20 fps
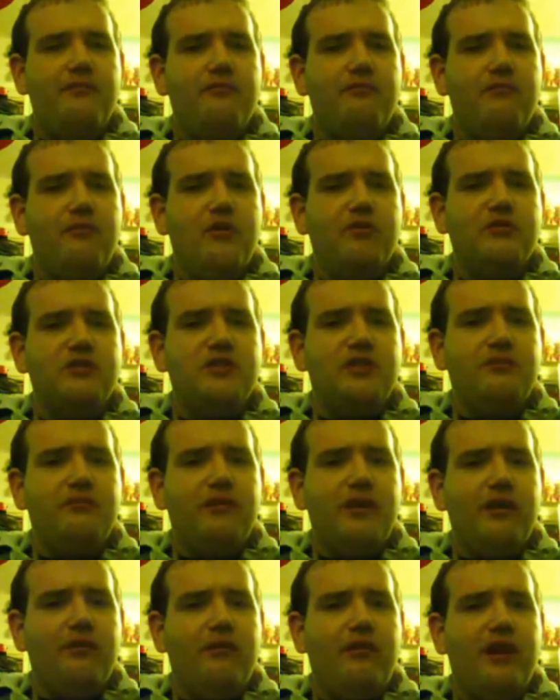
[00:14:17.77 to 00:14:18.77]
put most
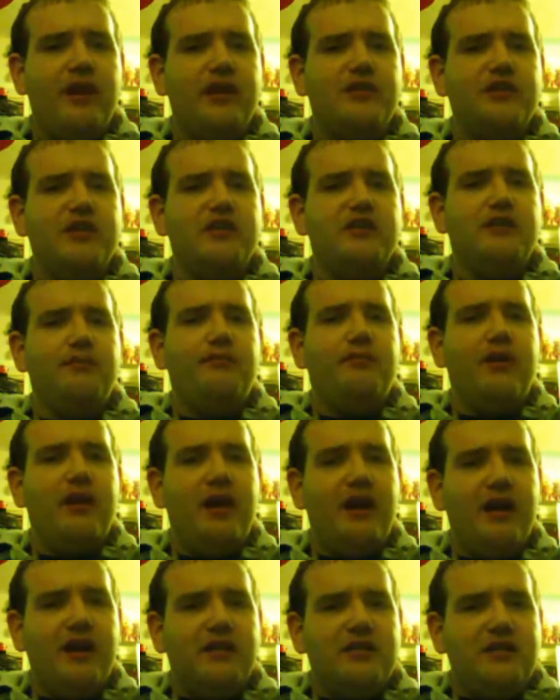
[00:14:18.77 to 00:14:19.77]
of my rage into
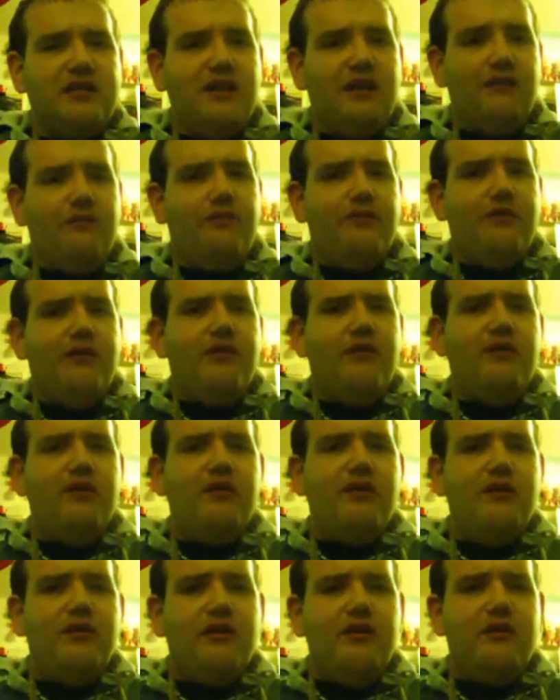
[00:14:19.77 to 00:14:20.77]
positive
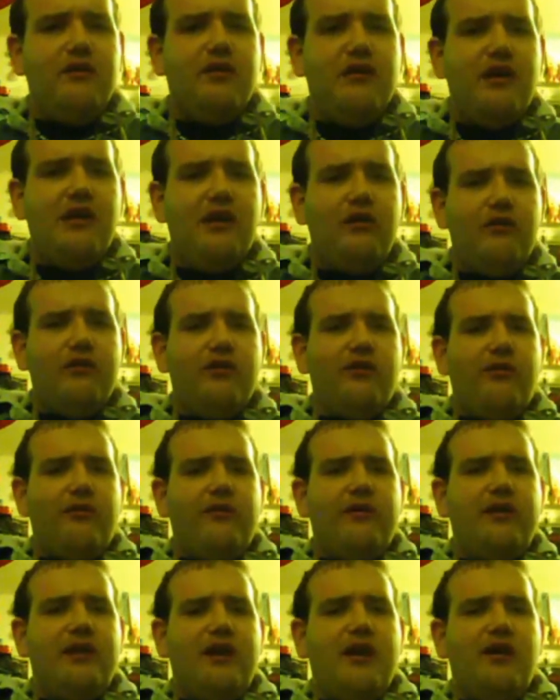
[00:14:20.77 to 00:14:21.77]

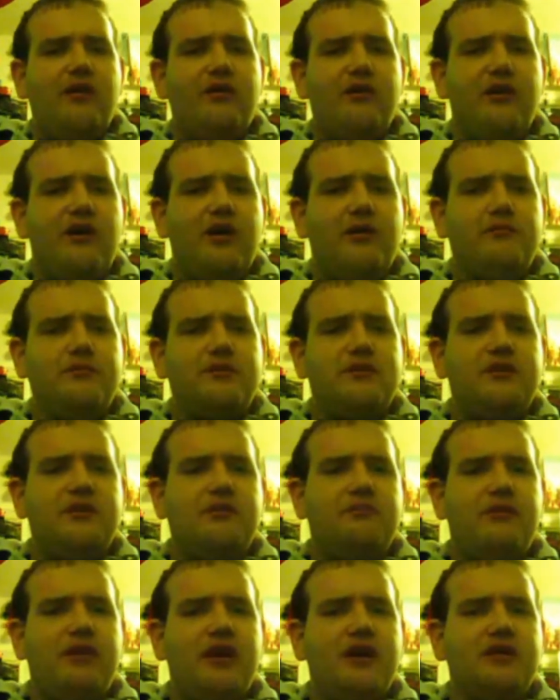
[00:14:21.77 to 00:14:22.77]
outgoing
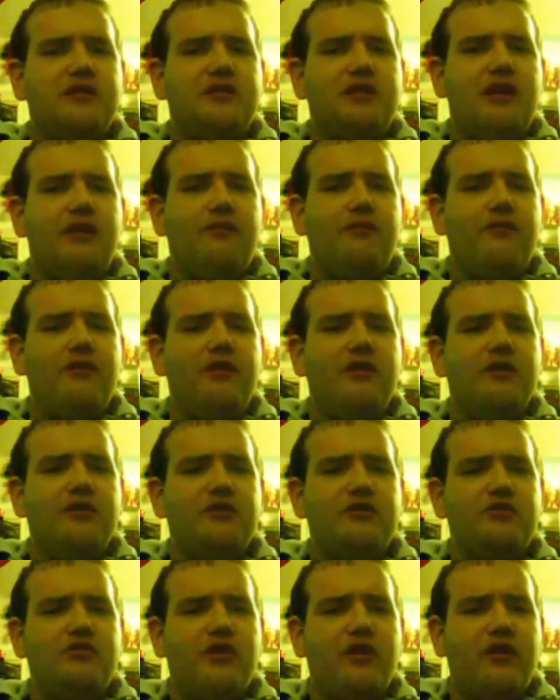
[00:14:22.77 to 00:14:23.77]
outcomes, positive
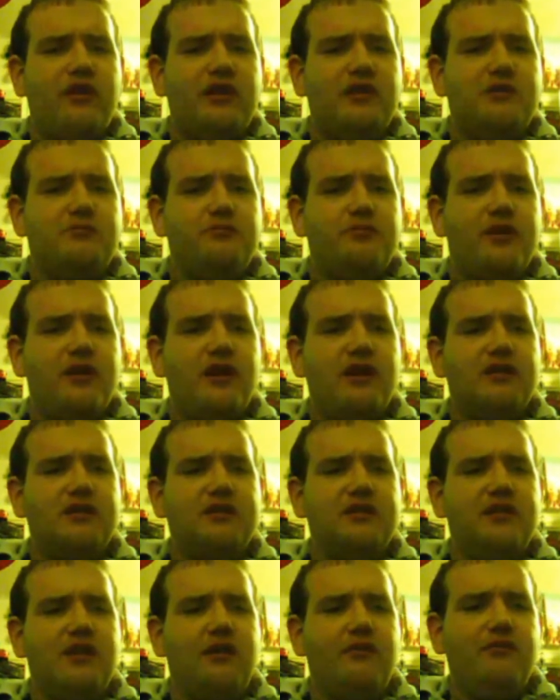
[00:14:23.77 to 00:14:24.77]
drawings,
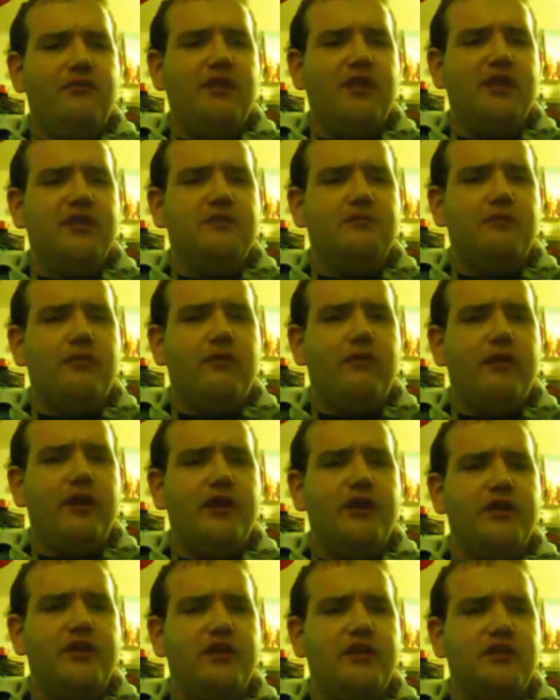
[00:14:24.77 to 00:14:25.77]
positive
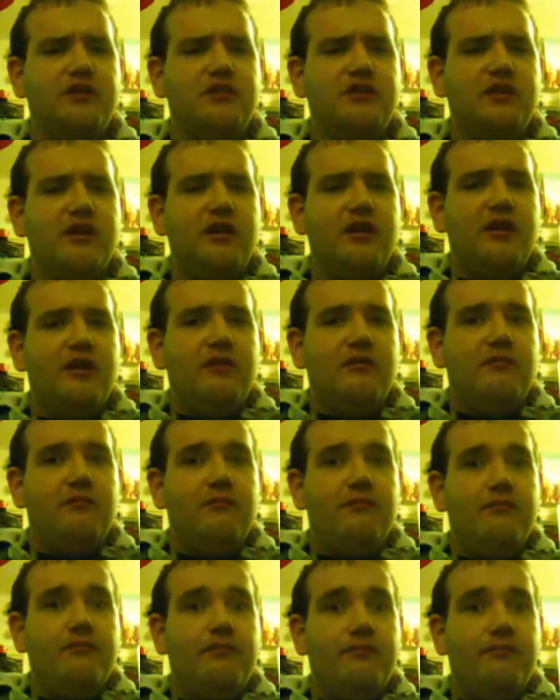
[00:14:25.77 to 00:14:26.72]
inspirations. I mean,